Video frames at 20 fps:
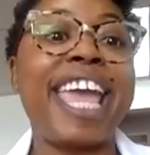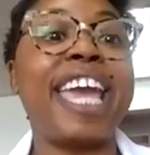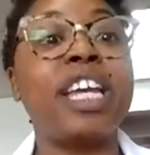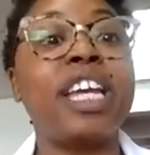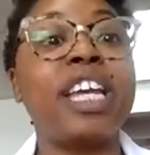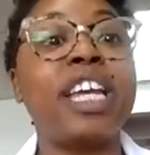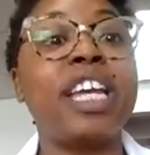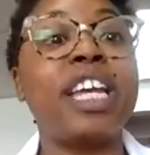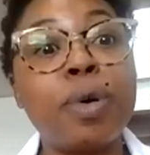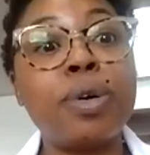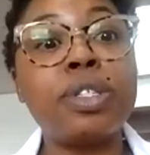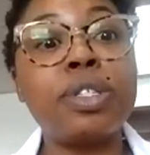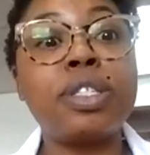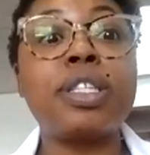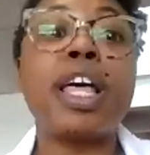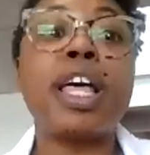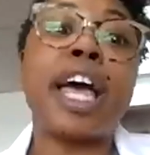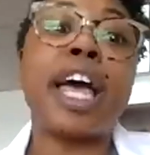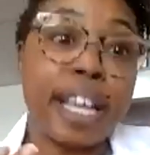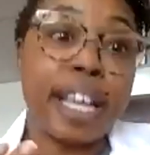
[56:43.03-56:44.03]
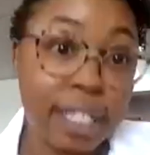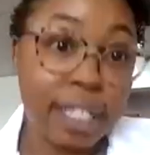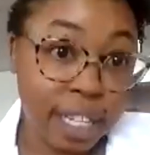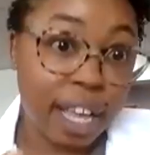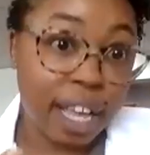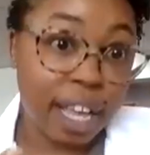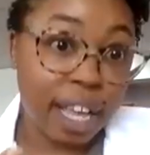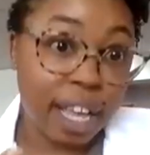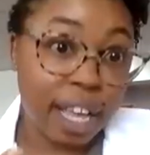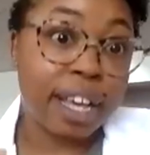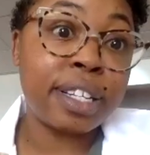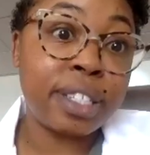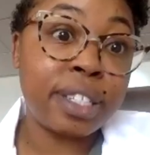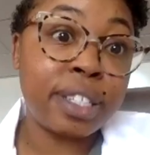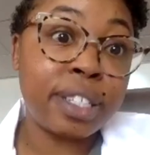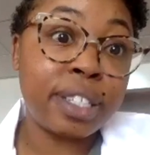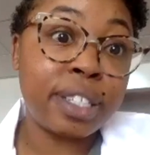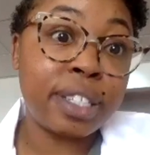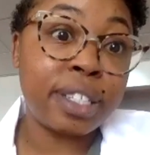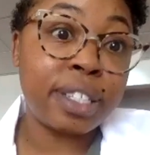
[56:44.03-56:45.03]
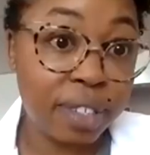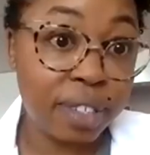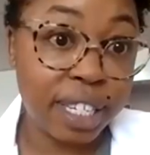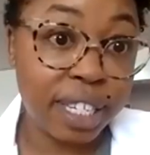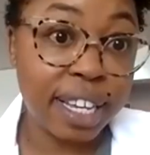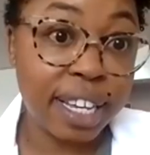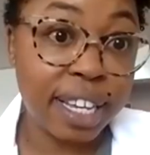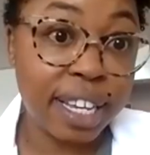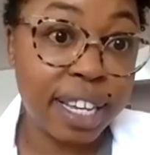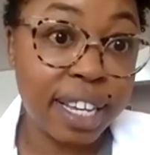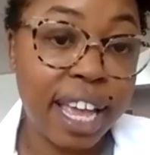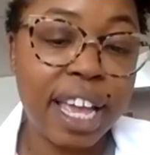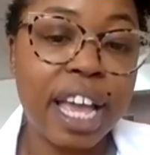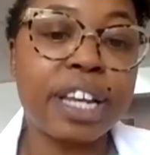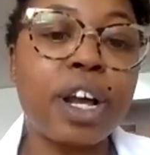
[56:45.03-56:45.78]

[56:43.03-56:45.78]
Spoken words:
Animals, as us, we have DNA,